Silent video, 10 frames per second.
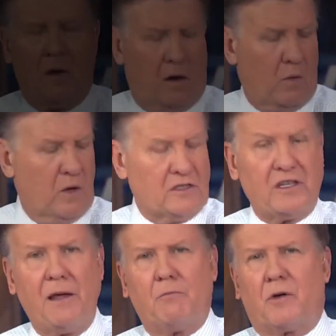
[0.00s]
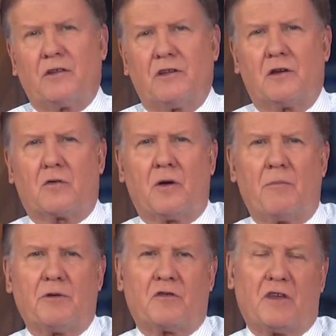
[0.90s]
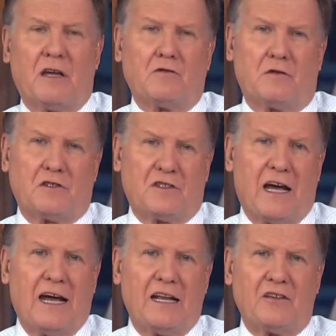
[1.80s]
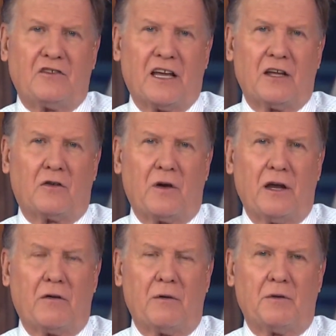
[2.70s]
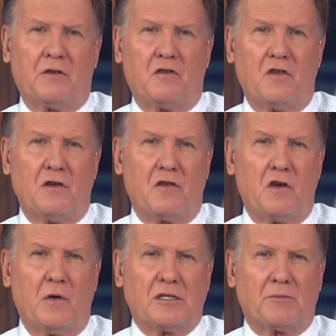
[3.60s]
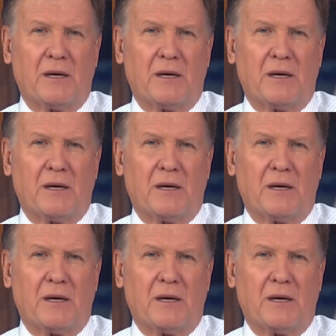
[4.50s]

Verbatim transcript: On Wednesday, President Trump is scheduled to sign his second trade agreement this year, the U.S.